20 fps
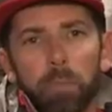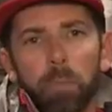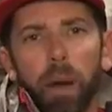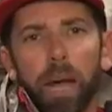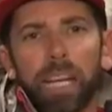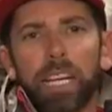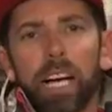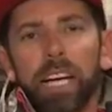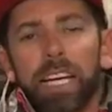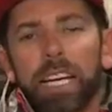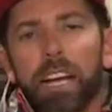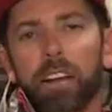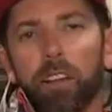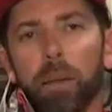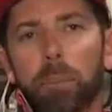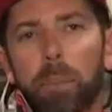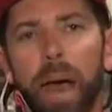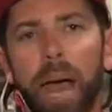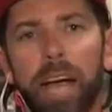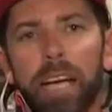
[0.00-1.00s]
Mike
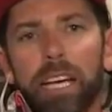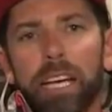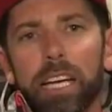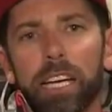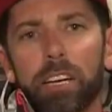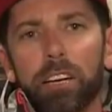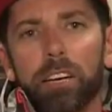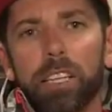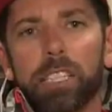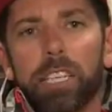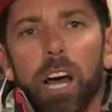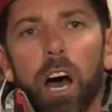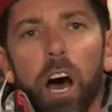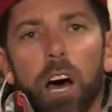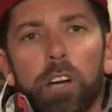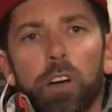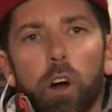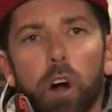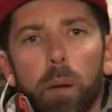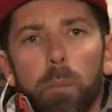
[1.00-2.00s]
Iaconelli back here at
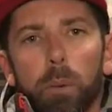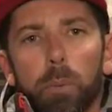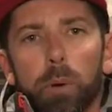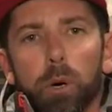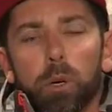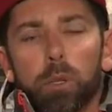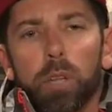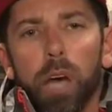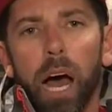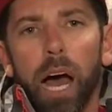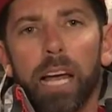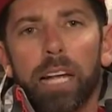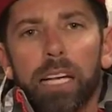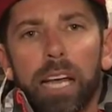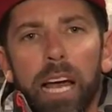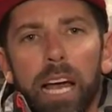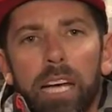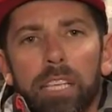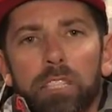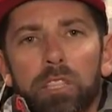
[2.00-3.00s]
the Under Armour booth,
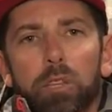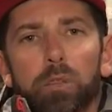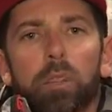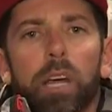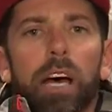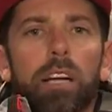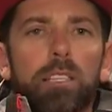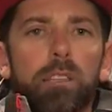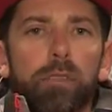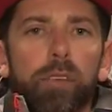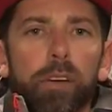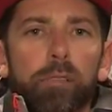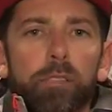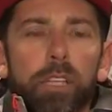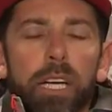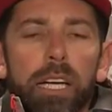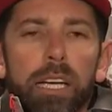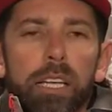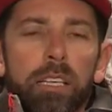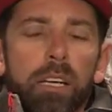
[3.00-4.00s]
ICAST
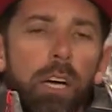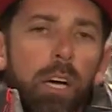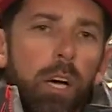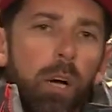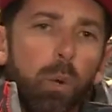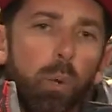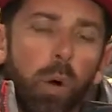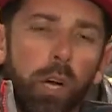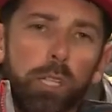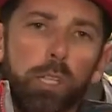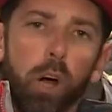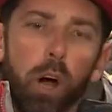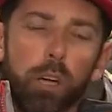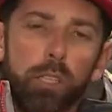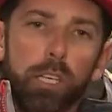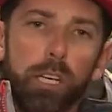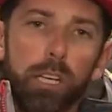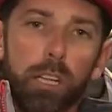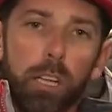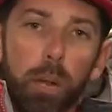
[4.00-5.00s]
2015. I want to
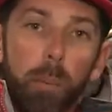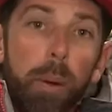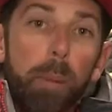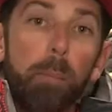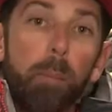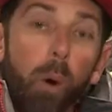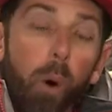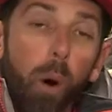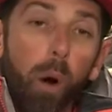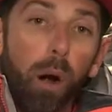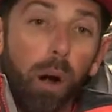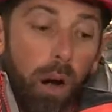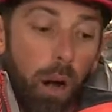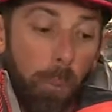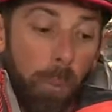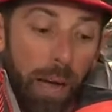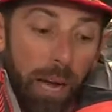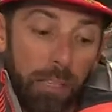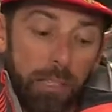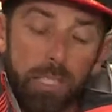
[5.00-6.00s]
talk to you a little bit more
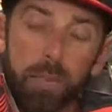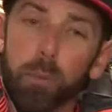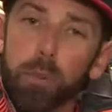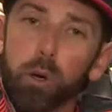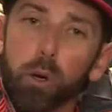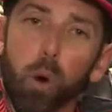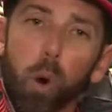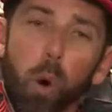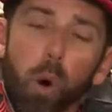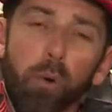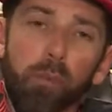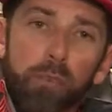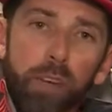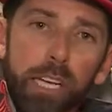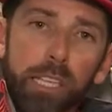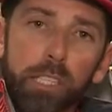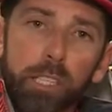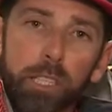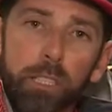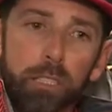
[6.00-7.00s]
about some of the cool
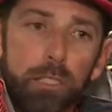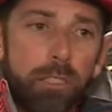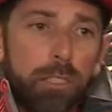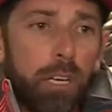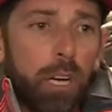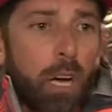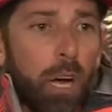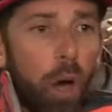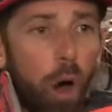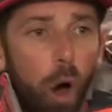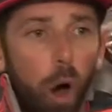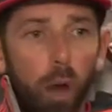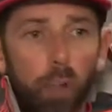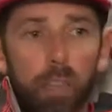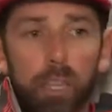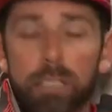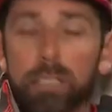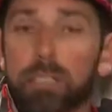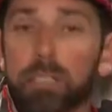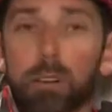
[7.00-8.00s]
features
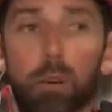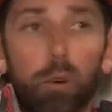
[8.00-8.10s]
on this